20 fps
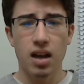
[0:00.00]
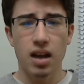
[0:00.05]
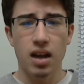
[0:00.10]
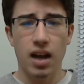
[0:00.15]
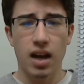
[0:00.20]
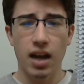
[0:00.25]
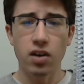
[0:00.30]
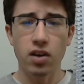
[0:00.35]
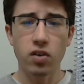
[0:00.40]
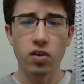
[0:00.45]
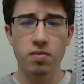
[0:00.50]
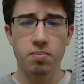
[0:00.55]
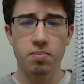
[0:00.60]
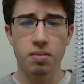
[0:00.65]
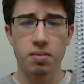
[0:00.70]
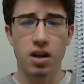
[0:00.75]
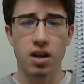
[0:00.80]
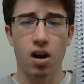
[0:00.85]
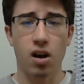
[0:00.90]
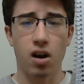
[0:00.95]
I know I've
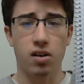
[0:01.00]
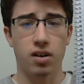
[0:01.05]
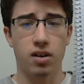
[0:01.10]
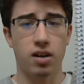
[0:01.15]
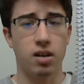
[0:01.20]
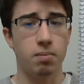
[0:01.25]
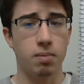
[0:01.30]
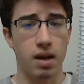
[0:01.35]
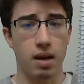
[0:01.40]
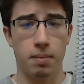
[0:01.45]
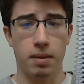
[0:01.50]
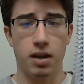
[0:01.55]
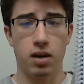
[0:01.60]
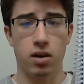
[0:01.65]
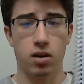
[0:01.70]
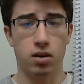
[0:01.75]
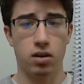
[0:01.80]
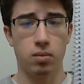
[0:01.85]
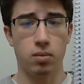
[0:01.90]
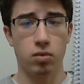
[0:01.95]
been hard on Batman
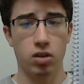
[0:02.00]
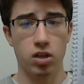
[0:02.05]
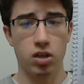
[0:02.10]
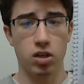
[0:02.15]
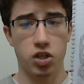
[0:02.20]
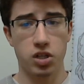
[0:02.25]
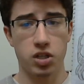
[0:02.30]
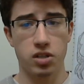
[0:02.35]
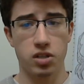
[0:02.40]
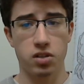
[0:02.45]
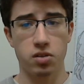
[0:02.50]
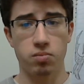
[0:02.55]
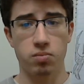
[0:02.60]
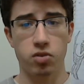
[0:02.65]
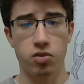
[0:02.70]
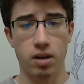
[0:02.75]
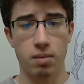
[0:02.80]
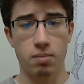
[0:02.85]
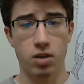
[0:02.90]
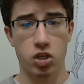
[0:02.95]
Arkham Origins through
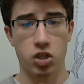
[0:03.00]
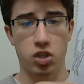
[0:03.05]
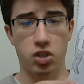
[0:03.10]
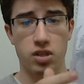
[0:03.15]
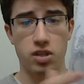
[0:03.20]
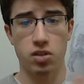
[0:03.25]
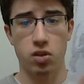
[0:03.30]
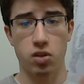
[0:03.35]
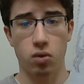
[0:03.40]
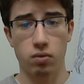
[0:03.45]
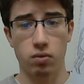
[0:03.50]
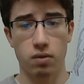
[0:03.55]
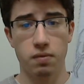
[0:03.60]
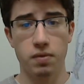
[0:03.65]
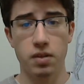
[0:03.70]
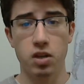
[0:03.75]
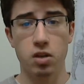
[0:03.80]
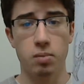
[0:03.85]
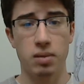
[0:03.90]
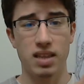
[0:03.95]
pretty much this whole
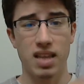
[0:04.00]
review, but